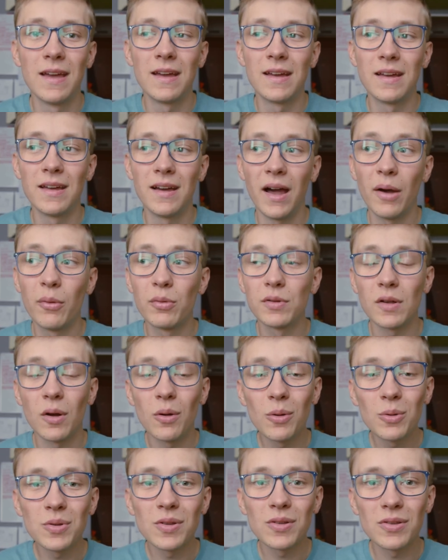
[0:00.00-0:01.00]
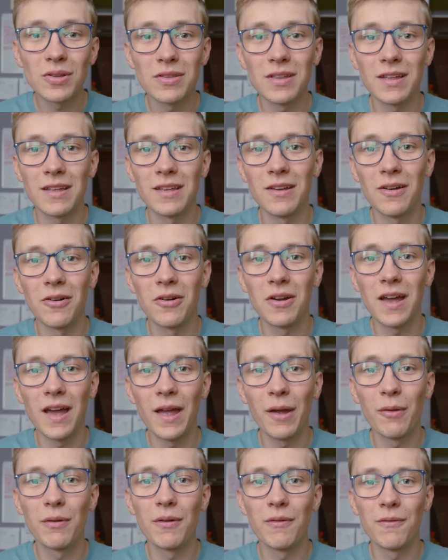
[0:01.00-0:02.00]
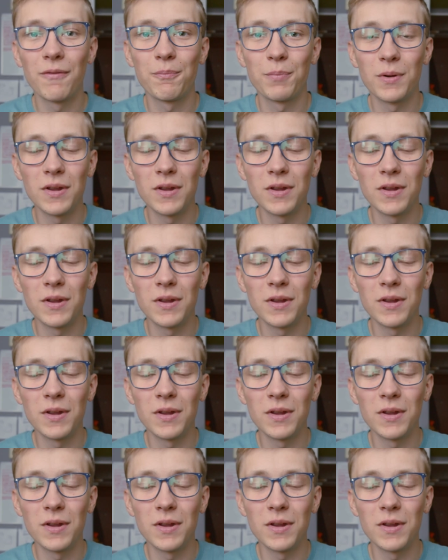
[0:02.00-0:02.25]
Uh, I was also totally okay with